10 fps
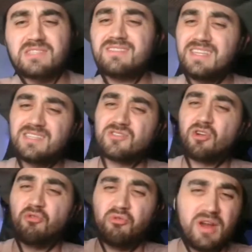This is a
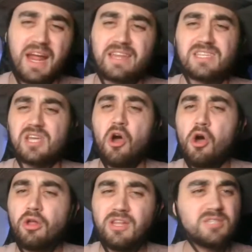great idea.
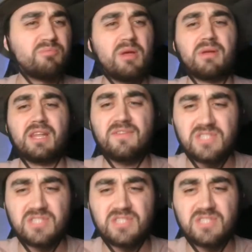Let's play him at left